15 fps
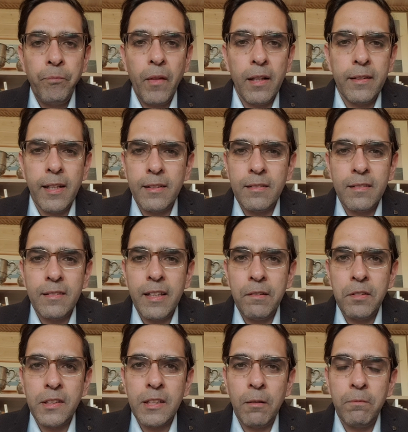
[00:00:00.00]
And then there
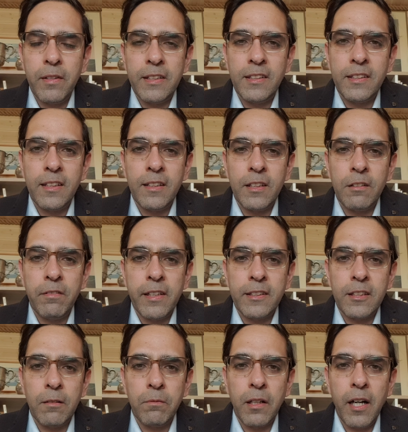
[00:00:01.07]
was some incident where
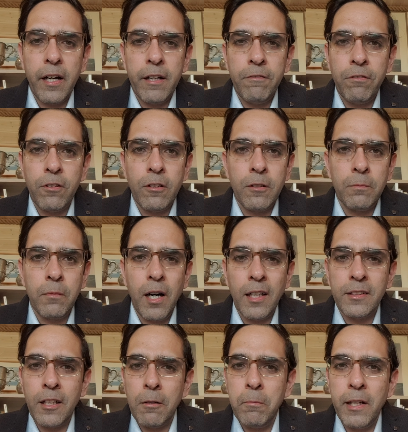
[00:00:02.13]
some guy from
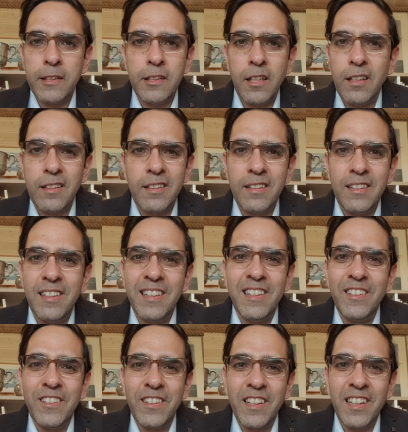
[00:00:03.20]
Azerbaijan
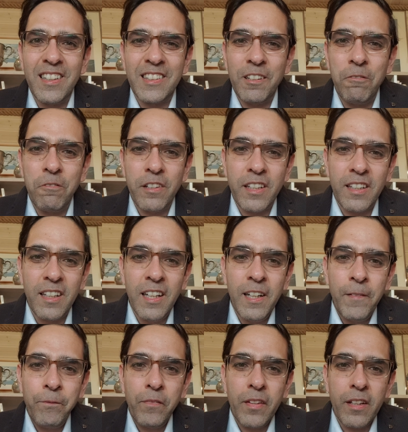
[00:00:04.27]
or somewhere
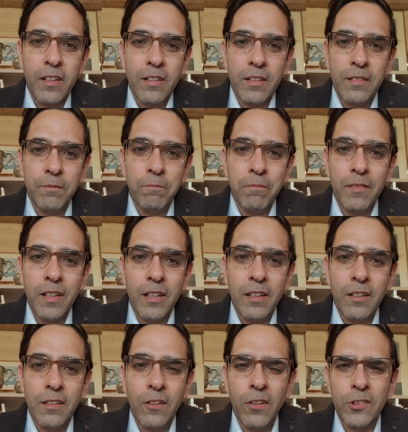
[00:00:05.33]

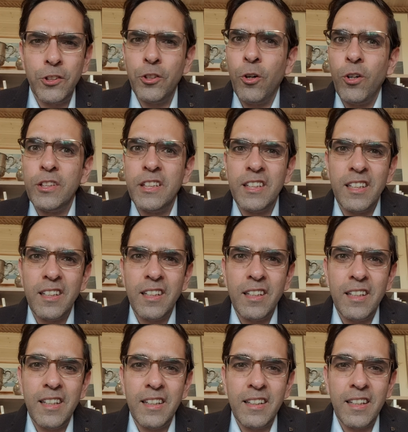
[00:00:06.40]
or Georgia,
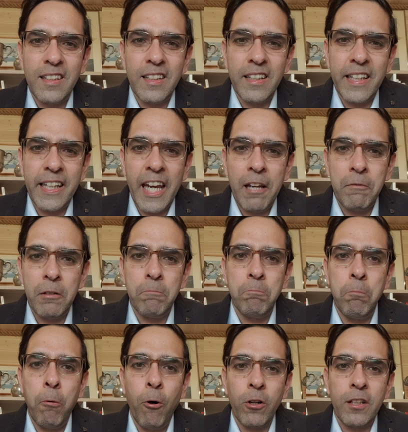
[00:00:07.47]
and then he came and
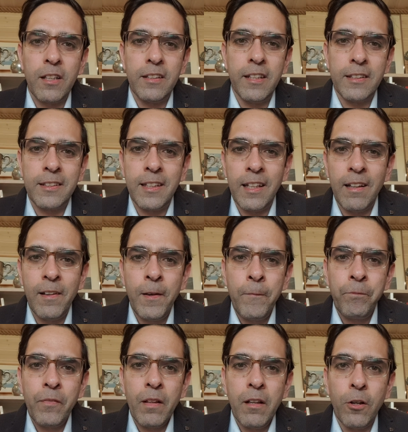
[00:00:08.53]
bought this
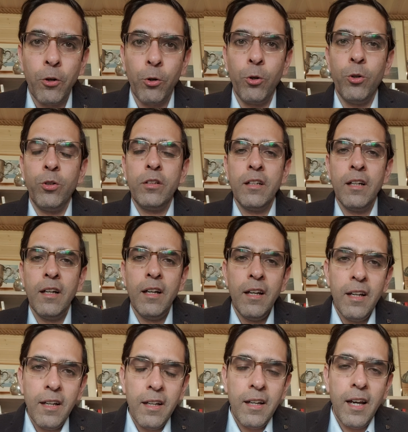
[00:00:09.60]
road
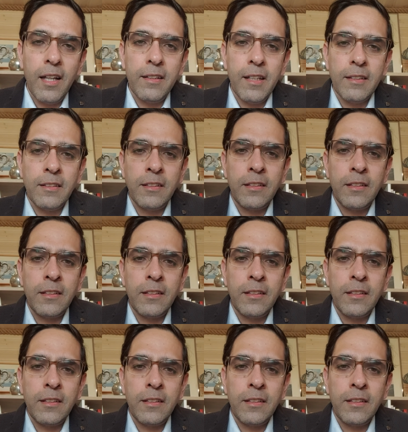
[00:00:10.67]
and then